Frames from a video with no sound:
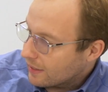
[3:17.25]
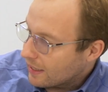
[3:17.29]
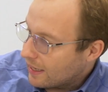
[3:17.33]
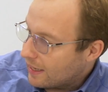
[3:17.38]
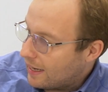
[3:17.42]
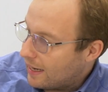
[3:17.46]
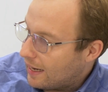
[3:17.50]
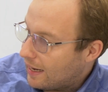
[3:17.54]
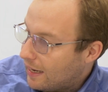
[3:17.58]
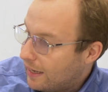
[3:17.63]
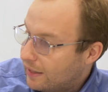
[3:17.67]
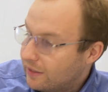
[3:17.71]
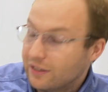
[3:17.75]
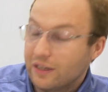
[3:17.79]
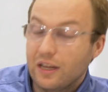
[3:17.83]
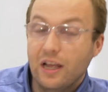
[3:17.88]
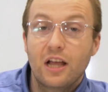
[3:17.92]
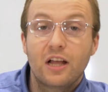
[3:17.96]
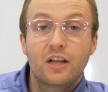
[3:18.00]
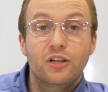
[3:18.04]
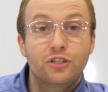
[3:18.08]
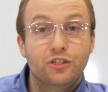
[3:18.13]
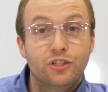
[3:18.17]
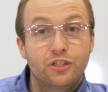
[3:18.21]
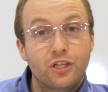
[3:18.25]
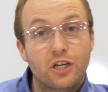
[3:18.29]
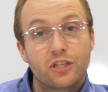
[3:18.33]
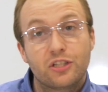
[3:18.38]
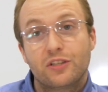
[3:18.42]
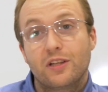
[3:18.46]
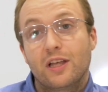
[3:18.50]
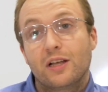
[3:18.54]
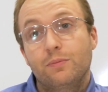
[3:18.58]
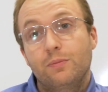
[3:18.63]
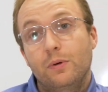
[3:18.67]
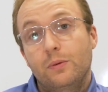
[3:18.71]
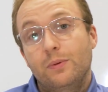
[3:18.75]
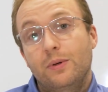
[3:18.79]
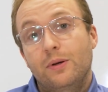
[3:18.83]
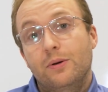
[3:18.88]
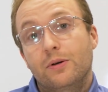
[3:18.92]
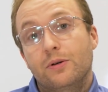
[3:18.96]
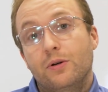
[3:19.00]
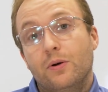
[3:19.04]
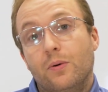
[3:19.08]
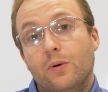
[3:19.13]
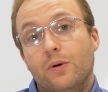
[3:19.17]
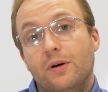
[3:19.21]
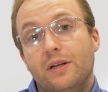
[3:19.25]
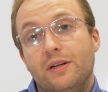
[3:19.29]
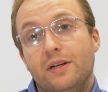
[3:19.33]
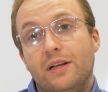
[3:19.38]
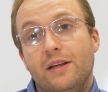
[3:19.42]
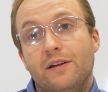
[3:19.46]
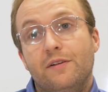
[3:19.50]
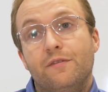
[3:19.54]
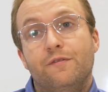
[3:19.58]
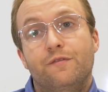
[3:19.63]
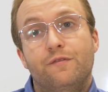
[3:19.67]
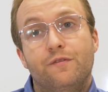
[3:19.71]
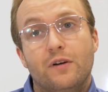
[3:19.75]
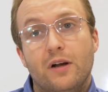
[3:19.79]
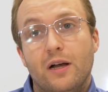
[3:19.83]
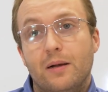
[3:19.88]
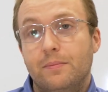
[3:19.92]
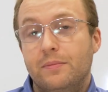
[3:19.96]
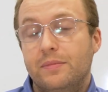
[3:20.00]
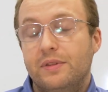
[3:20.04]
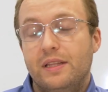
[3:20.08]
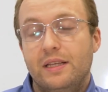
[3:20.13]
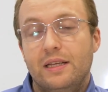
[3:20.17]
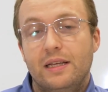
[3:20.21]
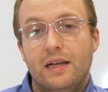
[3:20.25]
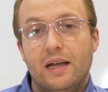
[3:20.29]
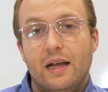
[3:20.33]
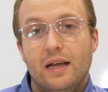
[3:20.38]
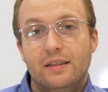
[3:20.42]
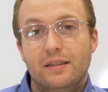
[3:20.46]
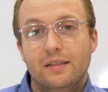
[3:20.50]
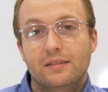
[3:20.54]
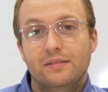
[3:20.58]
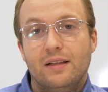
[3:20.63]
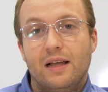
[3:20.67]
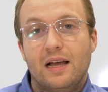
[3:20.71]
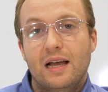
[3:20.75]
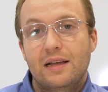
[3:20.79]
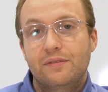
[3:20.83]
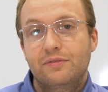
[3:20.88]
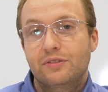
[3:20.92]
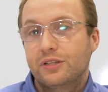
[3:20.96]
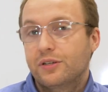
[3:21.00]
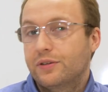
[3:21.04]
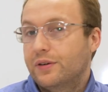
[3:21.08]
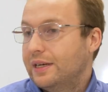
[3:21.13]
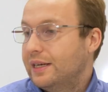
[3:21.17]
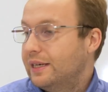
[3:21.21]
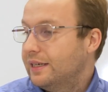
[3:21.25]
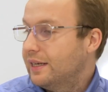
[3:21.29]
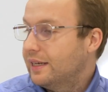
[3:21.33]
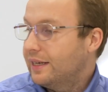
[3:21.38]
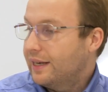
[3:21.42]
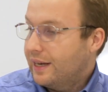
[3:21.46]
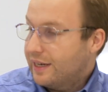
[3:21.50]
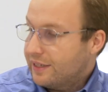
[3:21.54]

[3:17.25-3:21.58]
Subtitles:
And just like when we recorded it from the live screen,